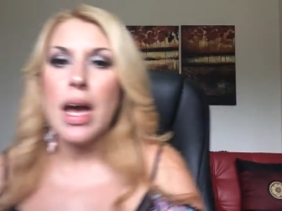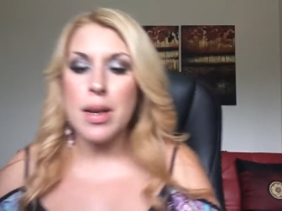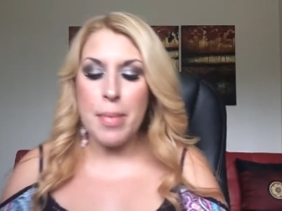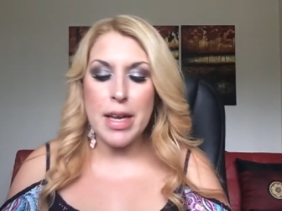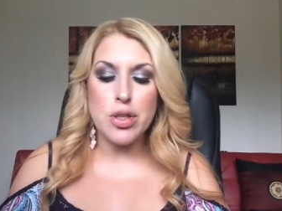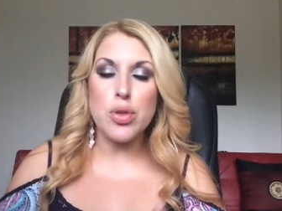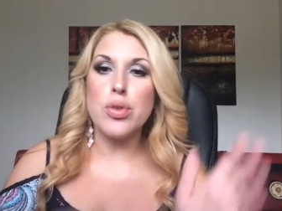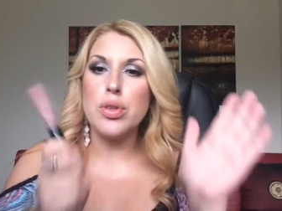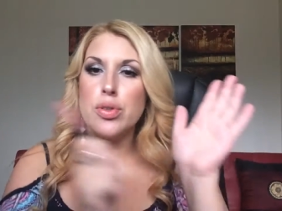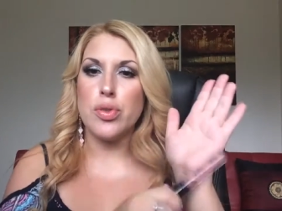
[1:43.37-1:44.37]
and make sure
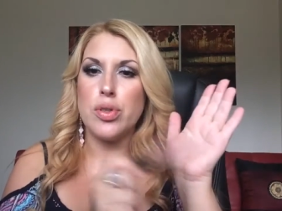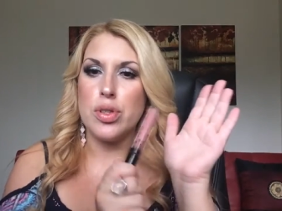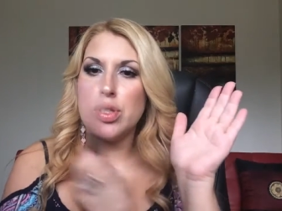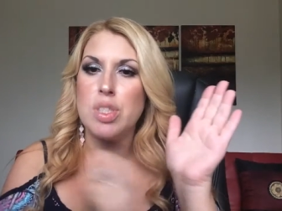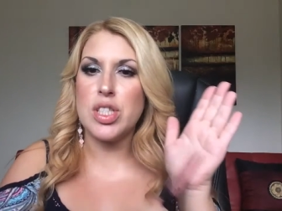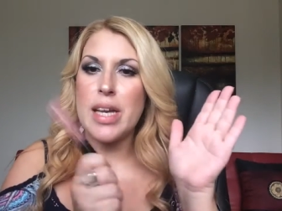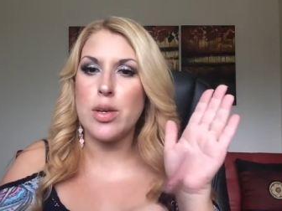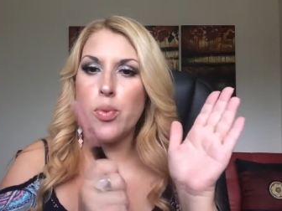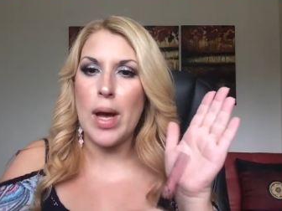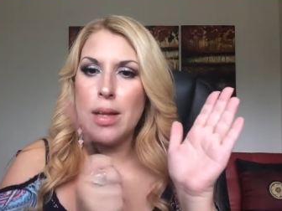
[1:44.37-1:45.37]
you
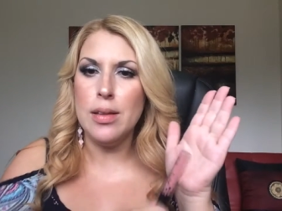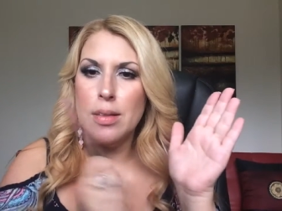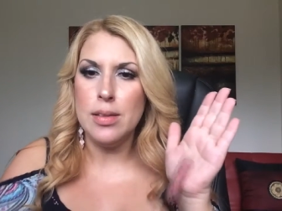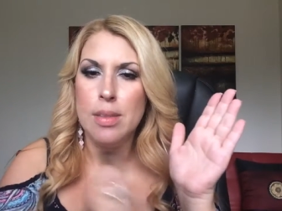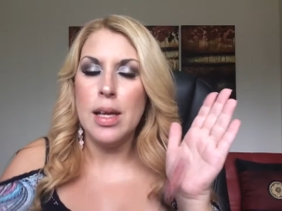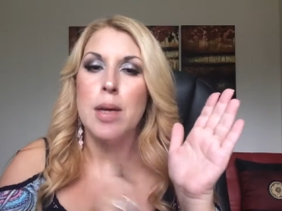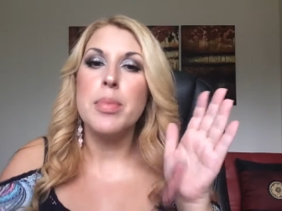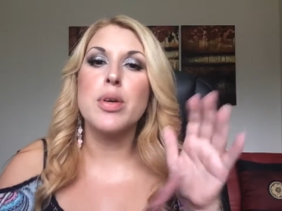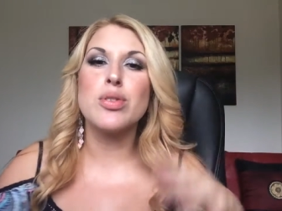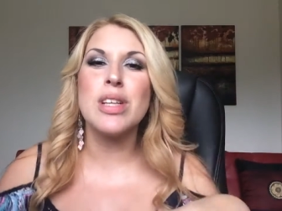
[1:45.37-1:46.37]
shake well,
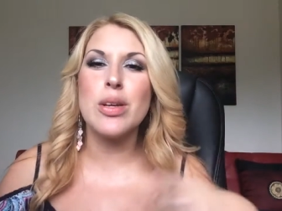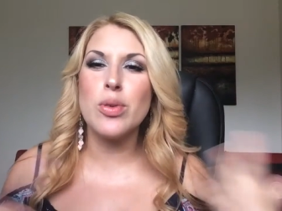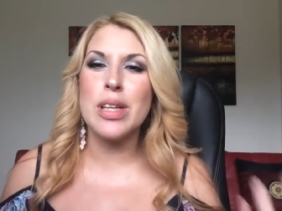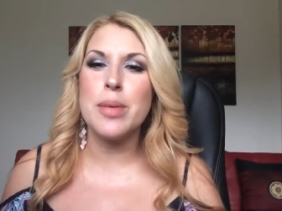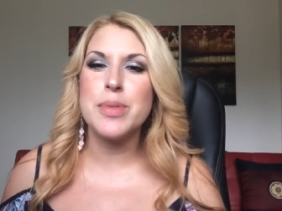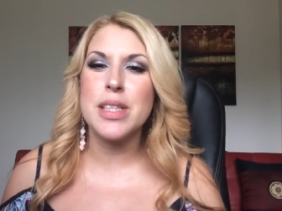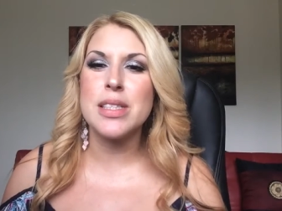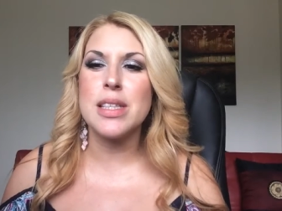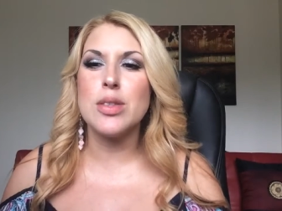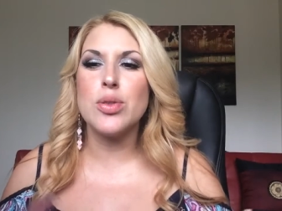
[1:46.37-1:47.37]
because liquid
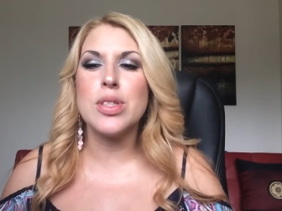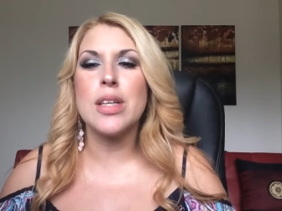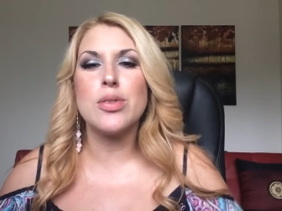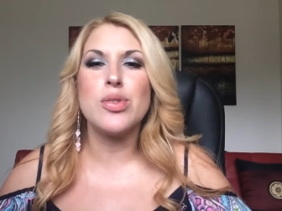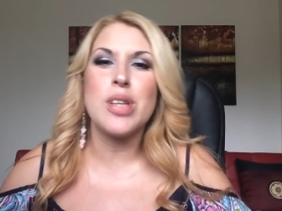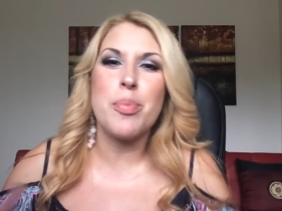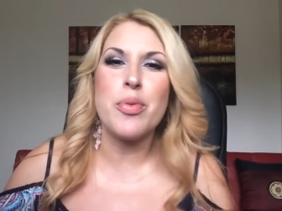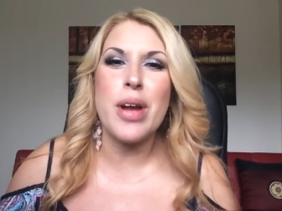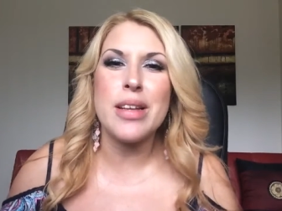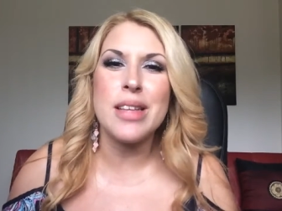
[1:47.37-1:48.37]
lipsticks, they do tend to
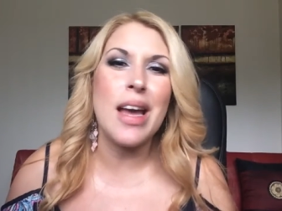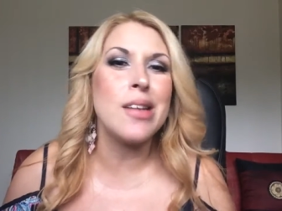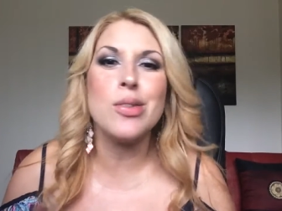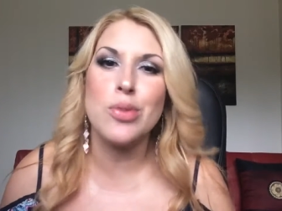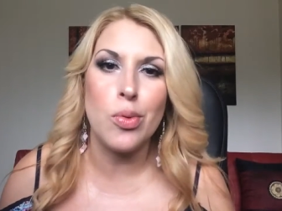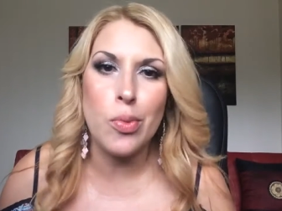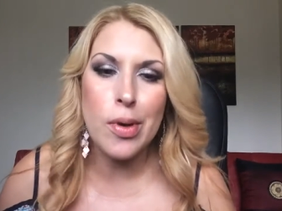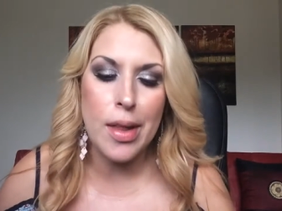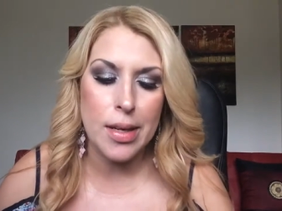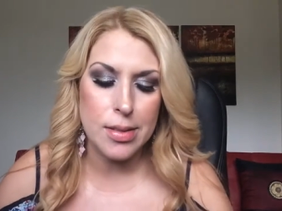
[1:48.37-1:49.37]
separate, and you don't
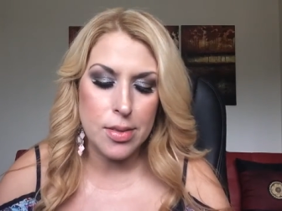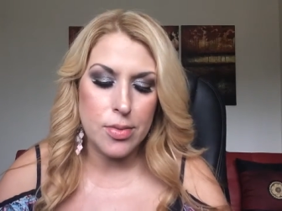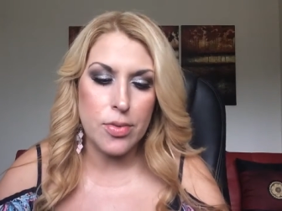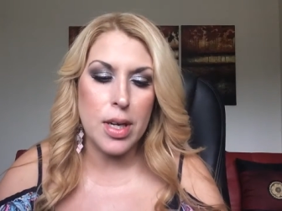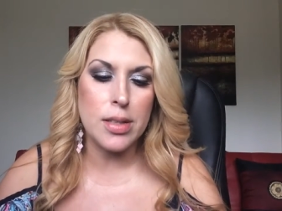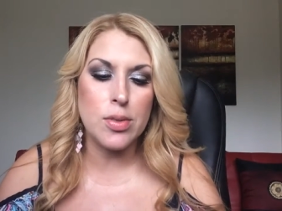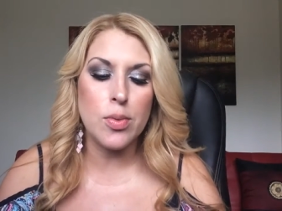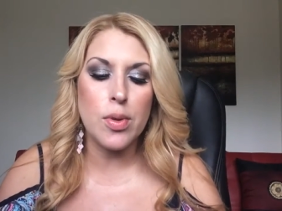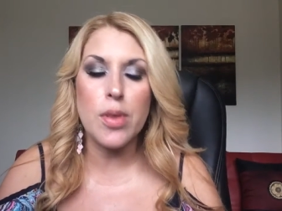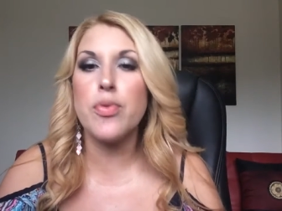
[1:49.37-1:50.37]
want that, right? You
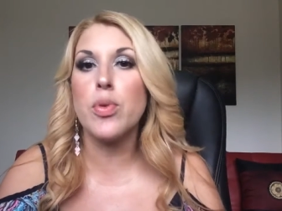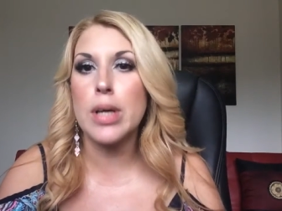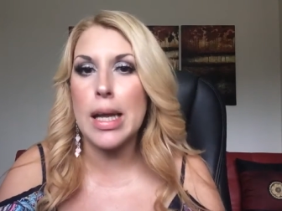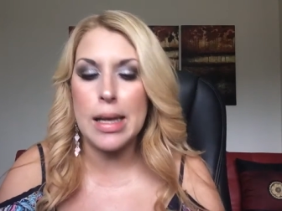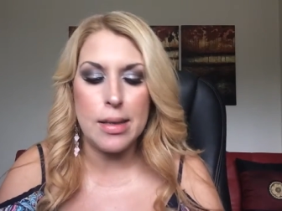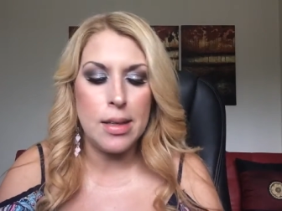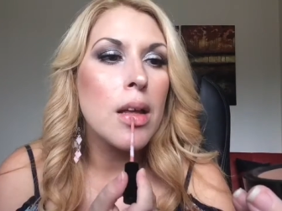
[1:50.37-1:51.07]
want the full color.